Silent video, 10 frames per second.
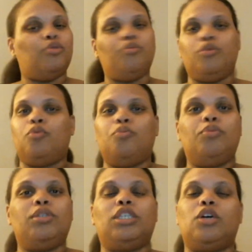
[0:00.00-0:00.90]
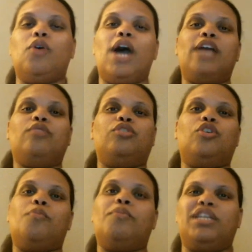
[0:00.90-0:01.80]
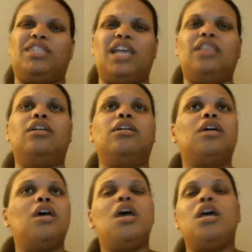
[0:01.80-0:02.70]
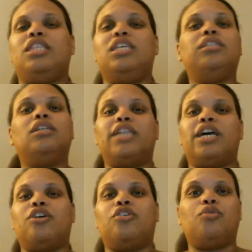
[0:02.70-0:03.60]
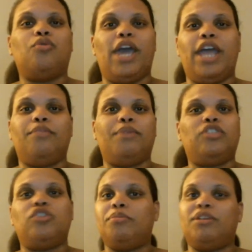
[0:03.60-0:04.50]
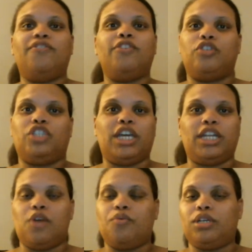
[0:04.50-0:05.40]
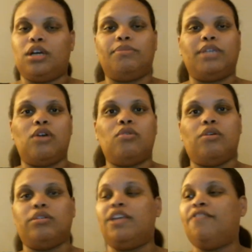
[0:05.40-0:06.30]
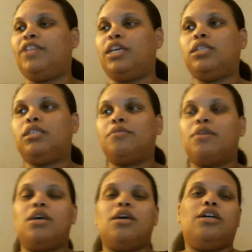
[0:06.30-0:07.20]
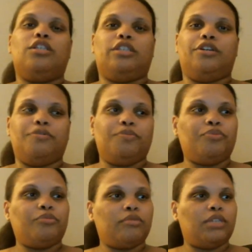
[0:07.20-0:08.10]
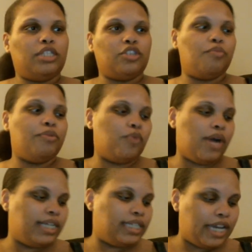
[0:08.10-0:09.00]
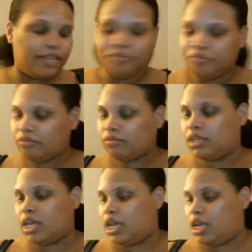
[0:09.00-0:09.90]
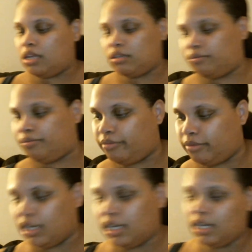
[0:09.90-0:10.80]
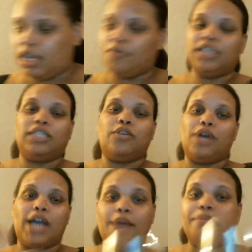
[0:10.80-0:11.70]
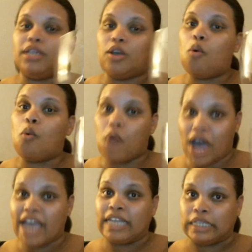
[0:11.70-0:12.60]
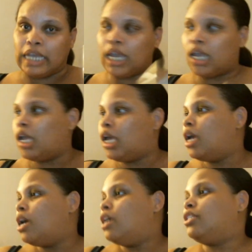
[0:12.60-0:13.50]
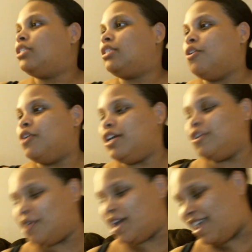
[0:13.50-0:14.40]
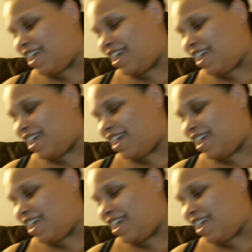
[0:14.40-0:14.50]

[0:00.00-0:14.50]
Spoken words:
Nope. So, I don't know, but this looked like a cool anime, so I'm definitely going to check it out when it comes out on Netflix. So, it's going to be wine day. And when I say wine, I mean wine day. So, anyway.